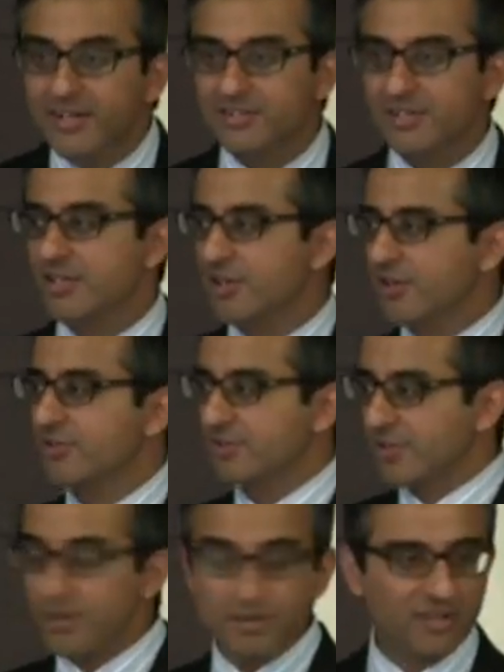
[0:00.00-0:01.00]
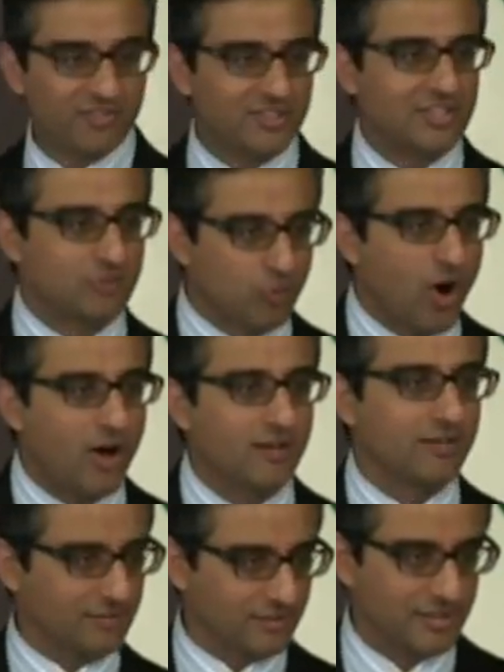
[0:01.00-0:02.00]
So he goes, even if he says
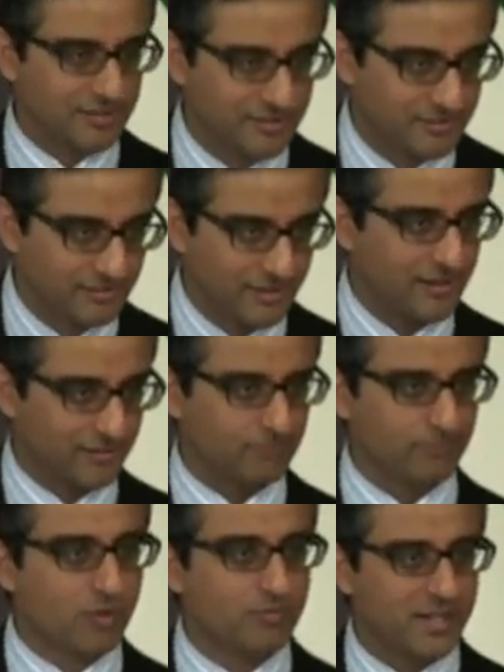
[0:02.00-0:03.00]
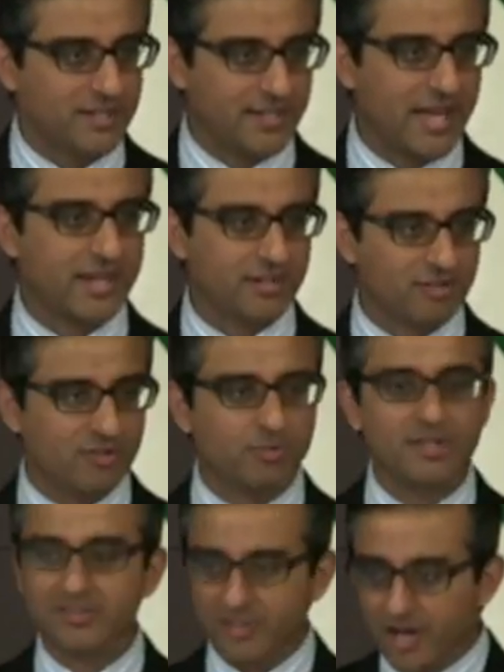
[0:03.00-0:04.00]
wrong, it's movement in the category of
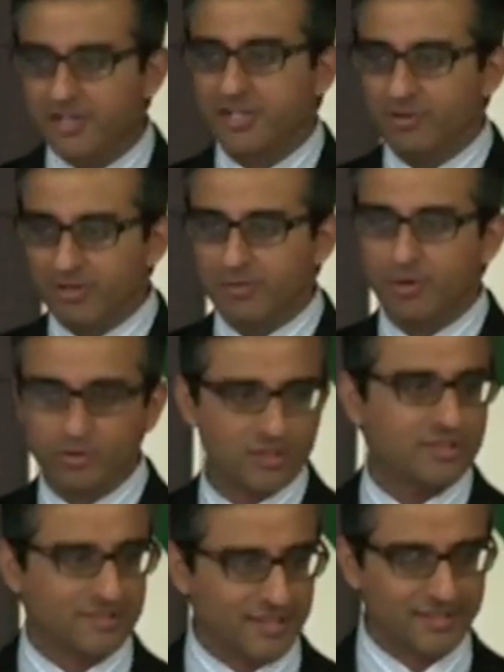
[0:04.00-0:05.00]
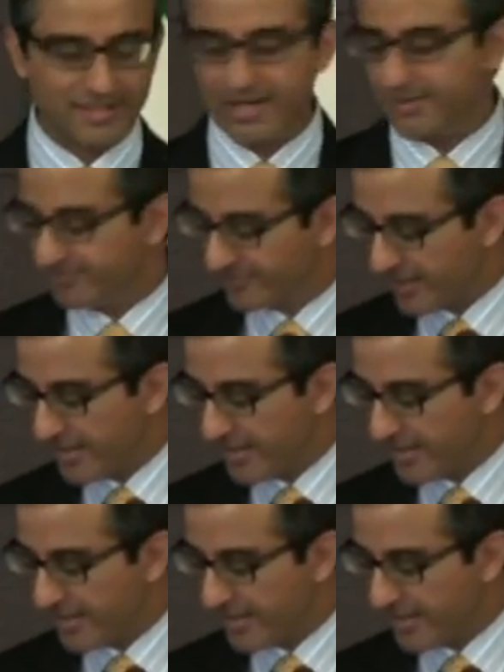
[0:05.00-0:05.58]
place. Arterial motion is like that.